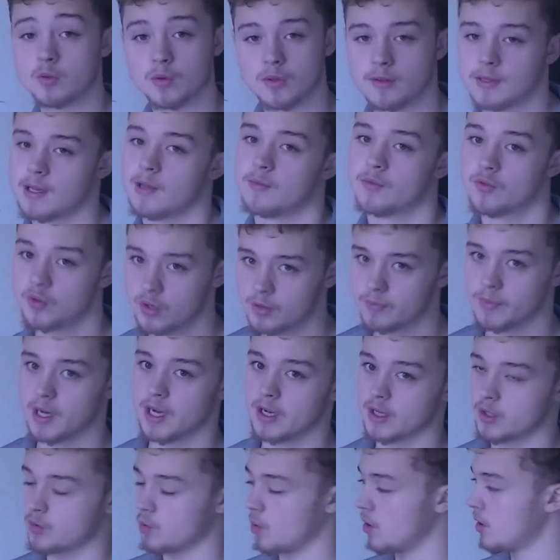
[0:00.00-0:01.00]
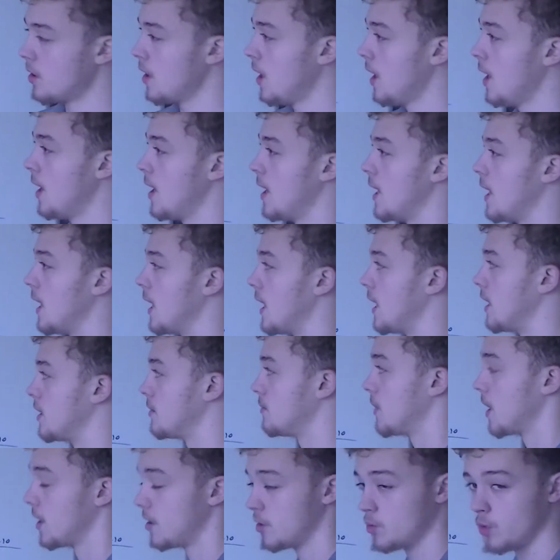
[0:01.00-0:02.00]
1 times root minus 1 is
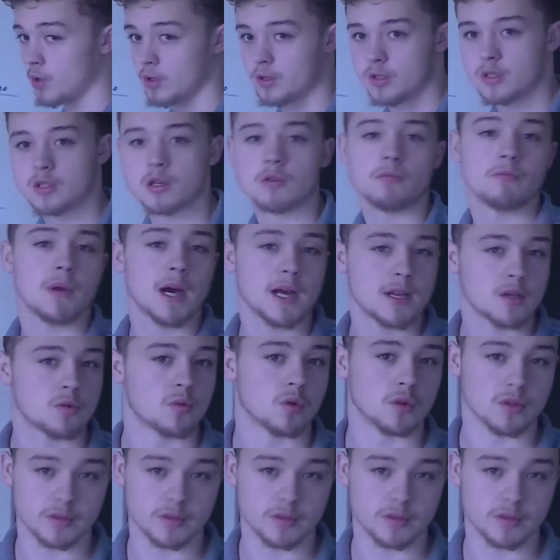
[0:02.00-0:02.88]
minus 1, so minus 1